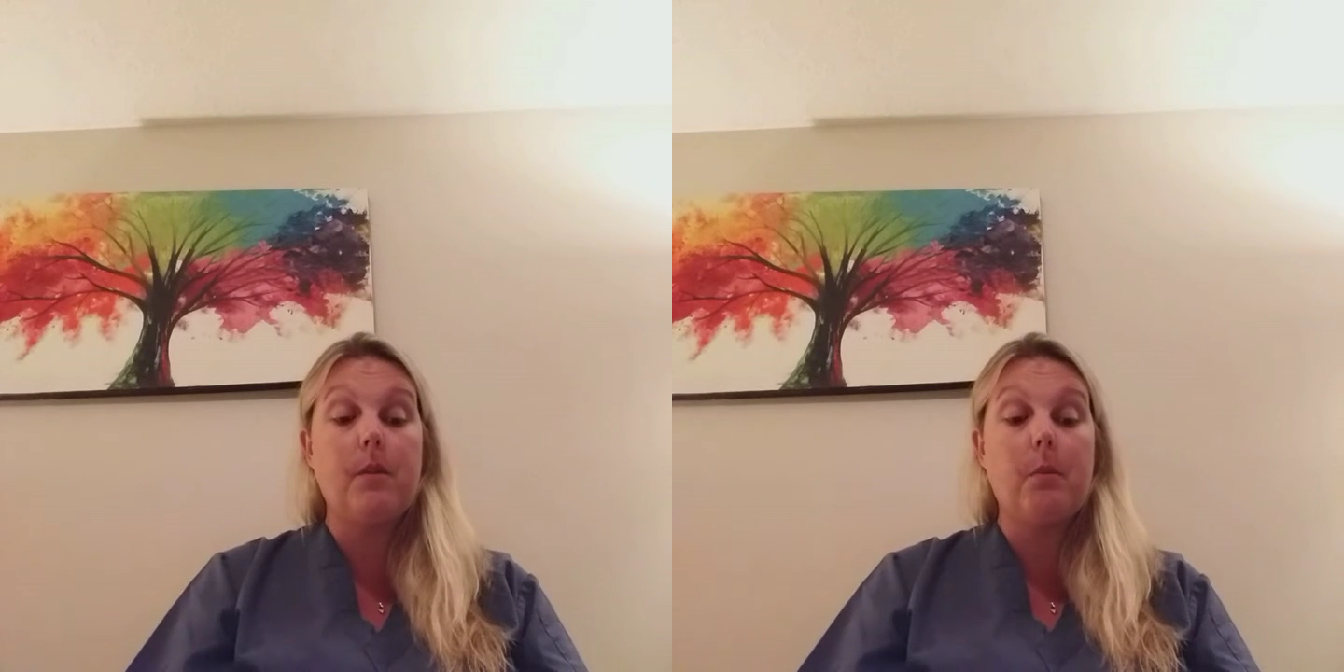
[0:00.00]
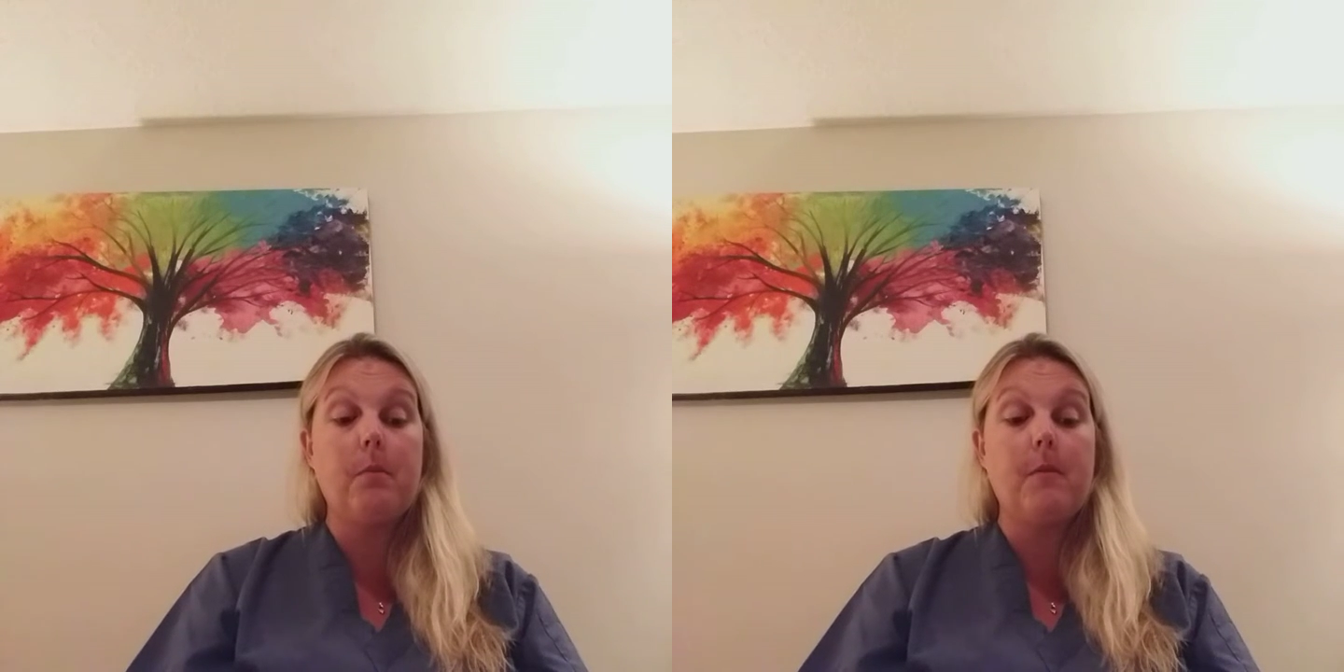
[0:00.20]

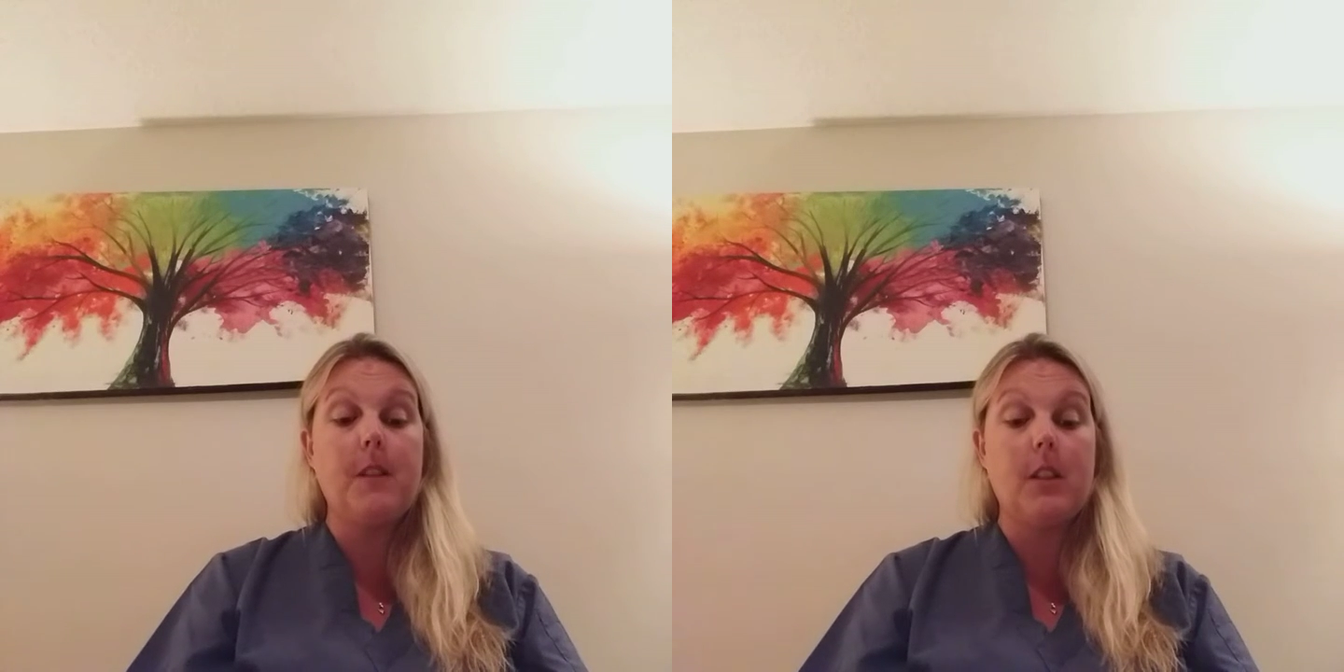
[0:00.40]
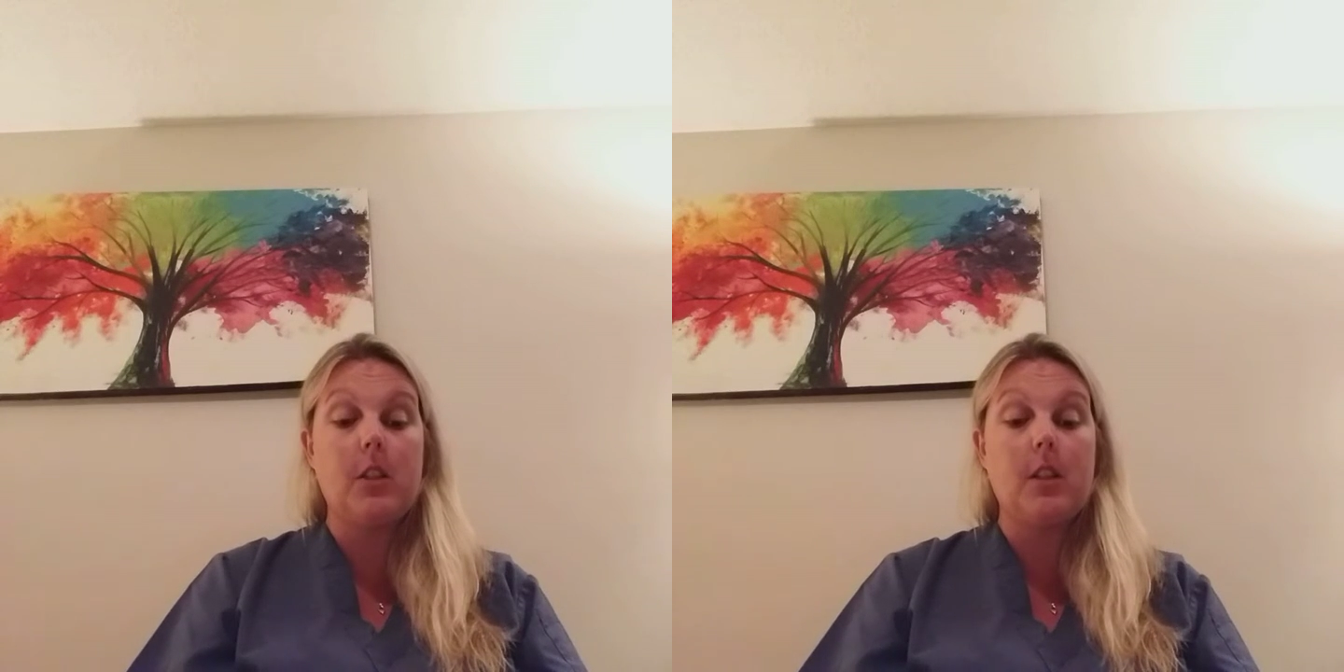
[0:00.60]
from
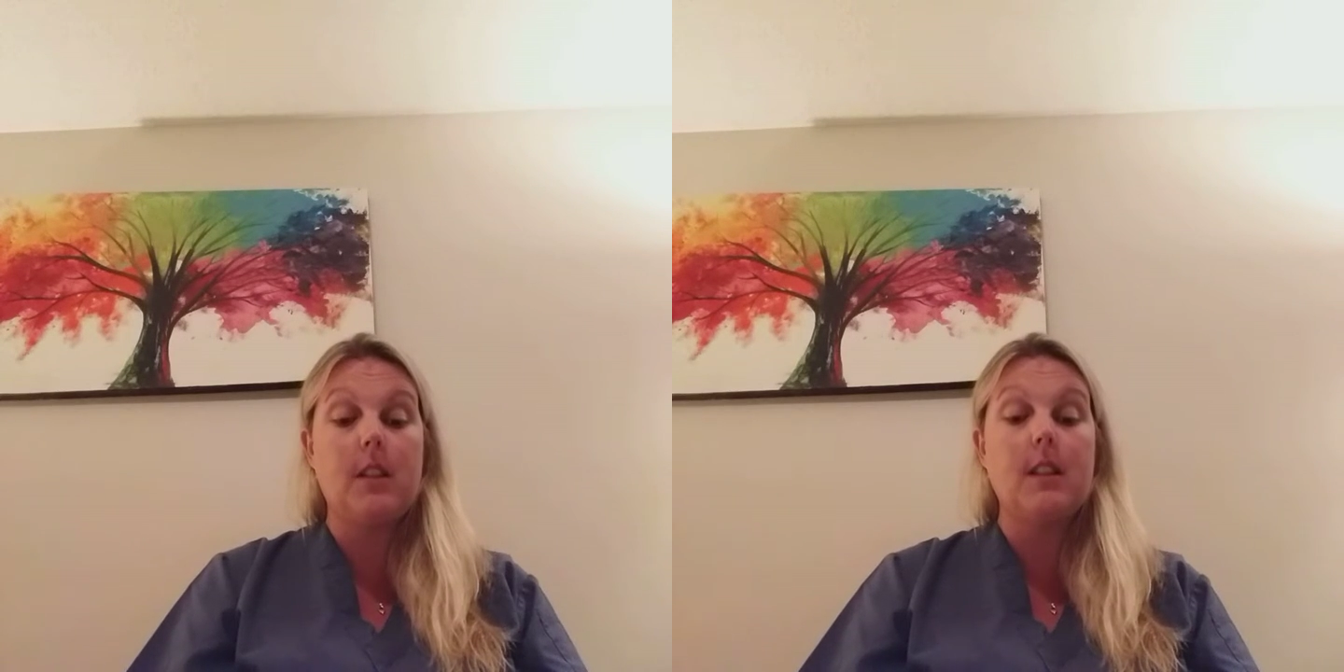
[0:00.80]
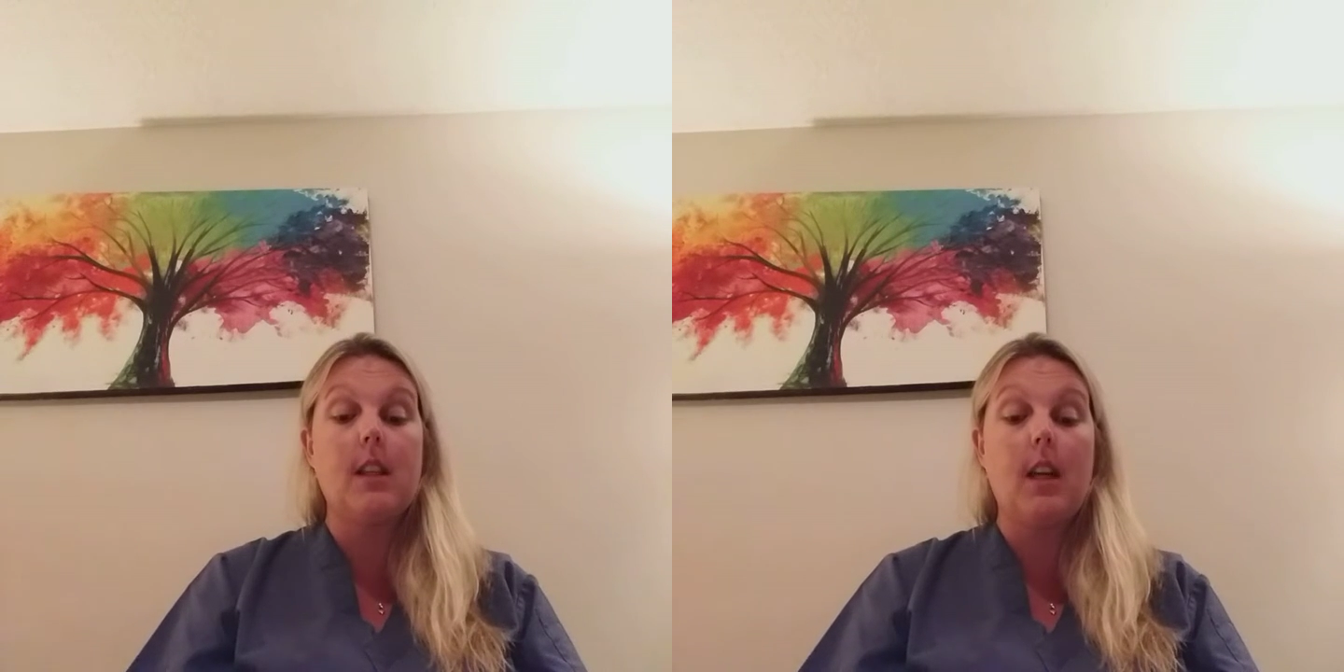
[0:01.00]

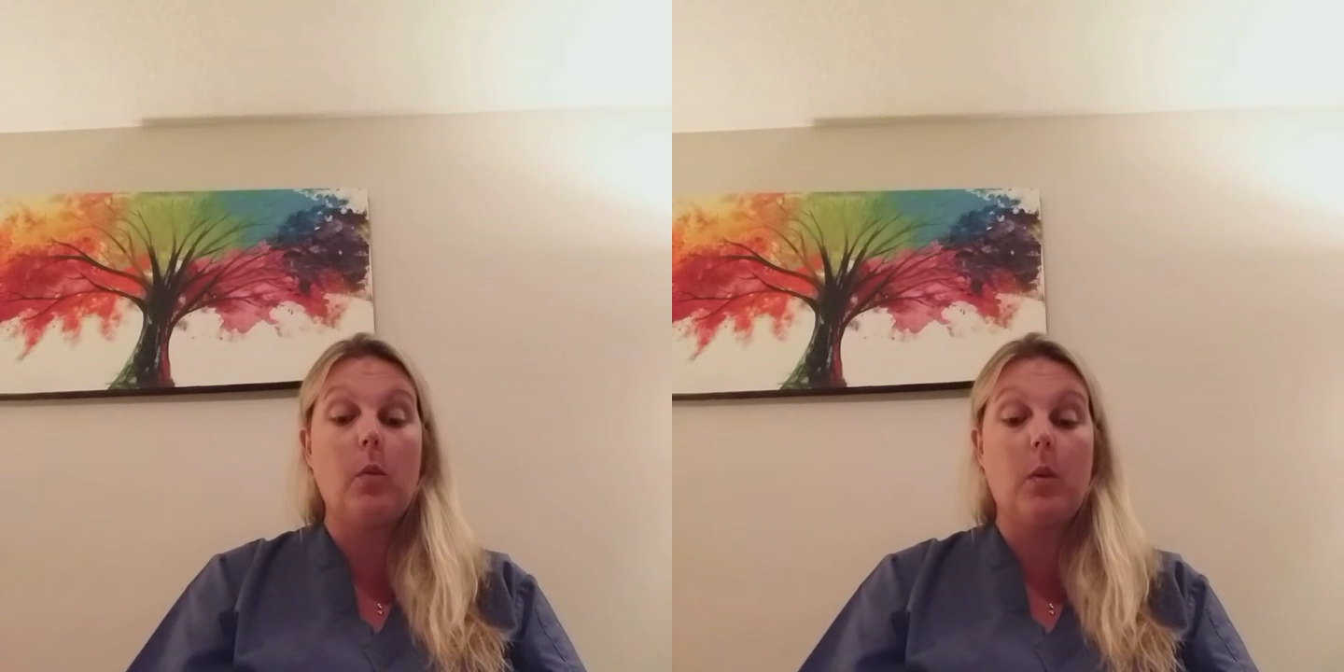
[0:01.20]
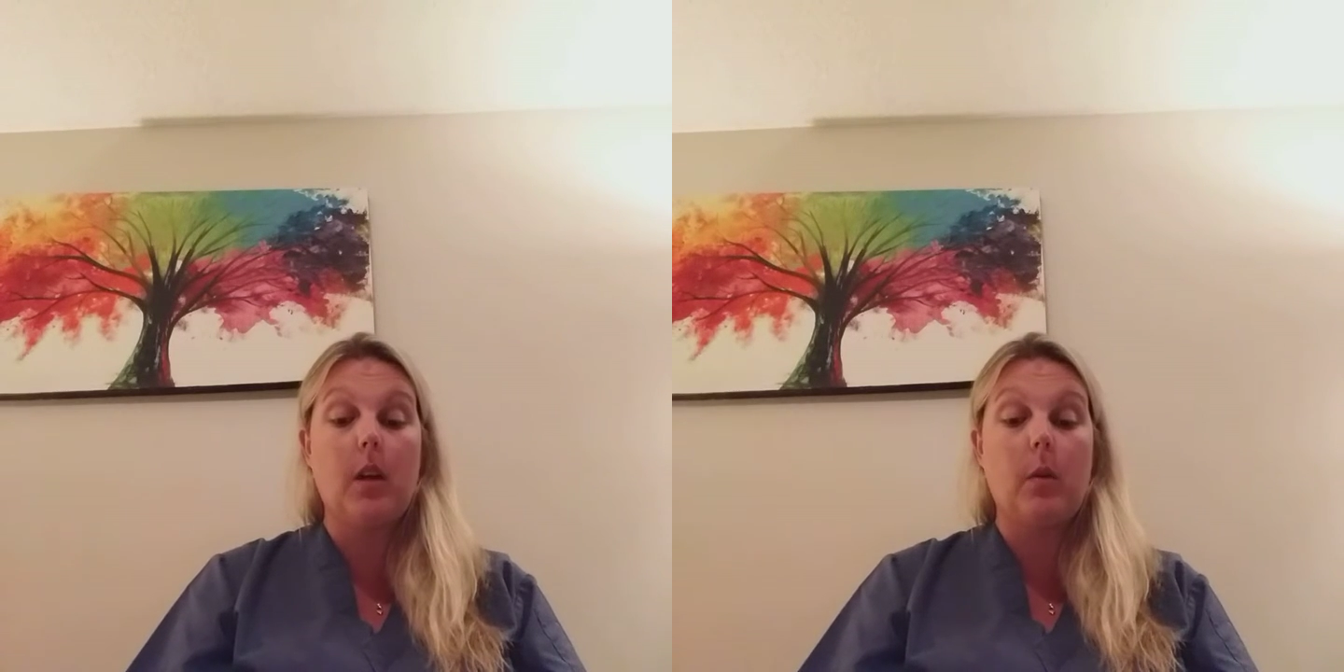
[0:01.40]
physicians that I
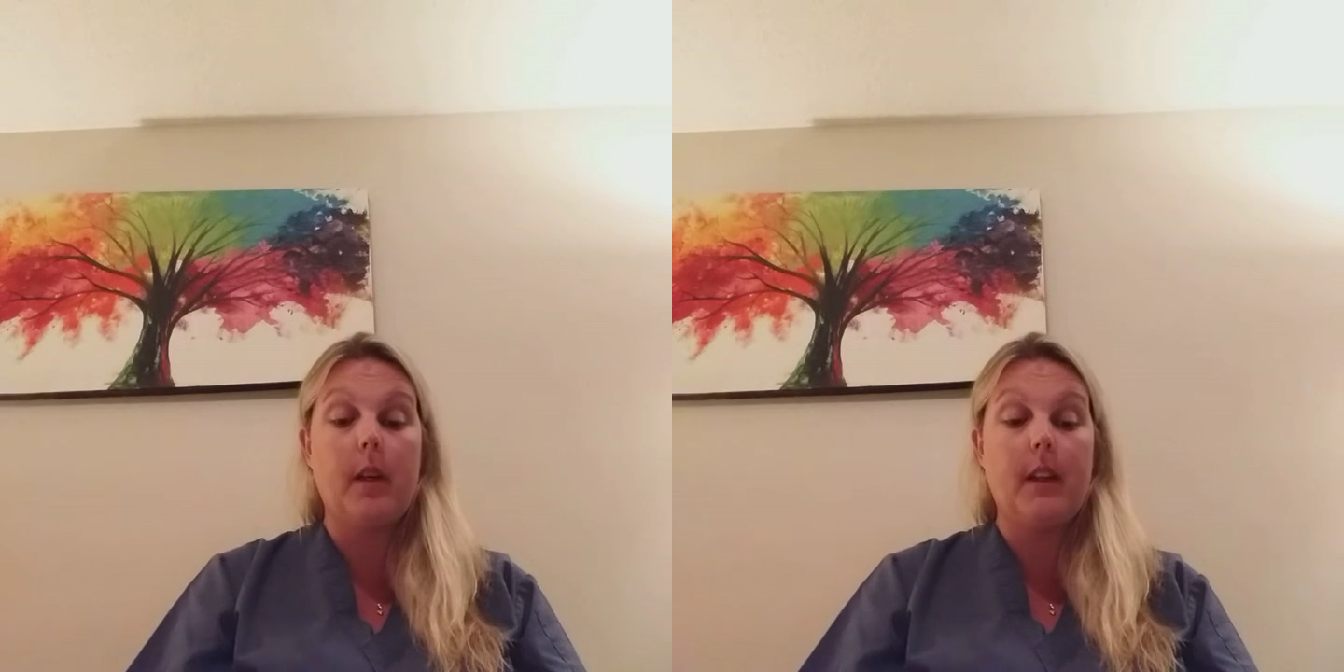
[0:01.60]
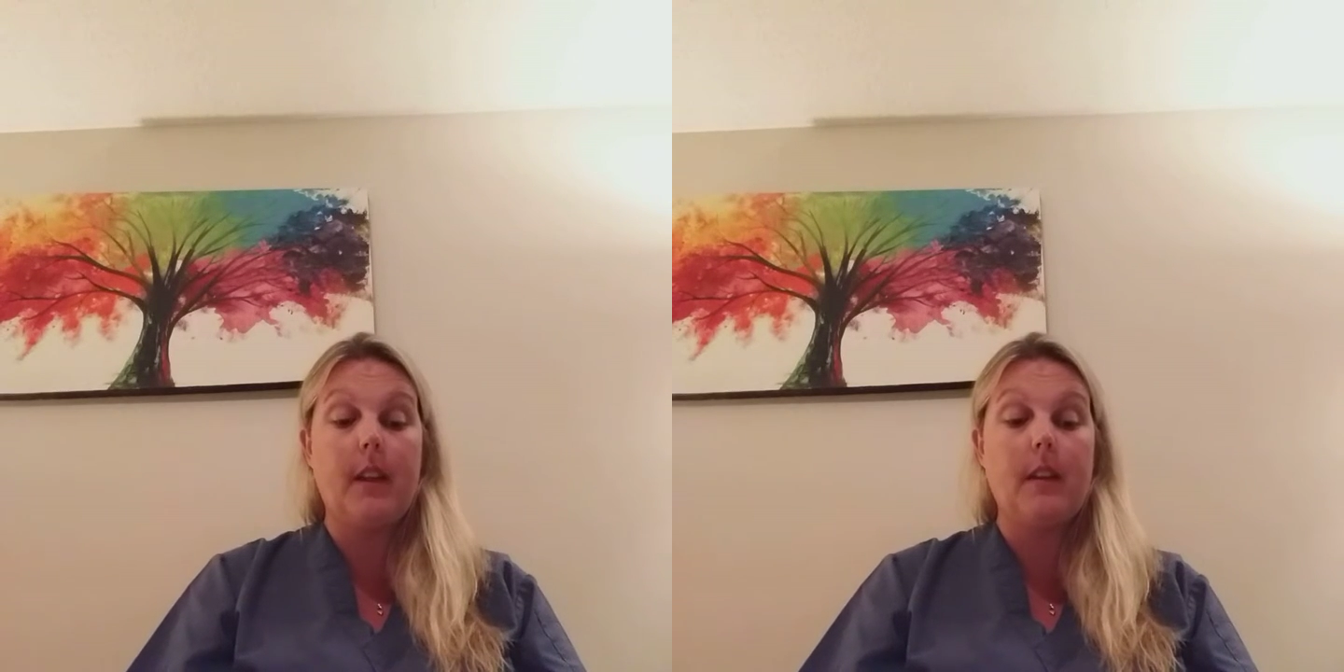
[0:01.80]
work with,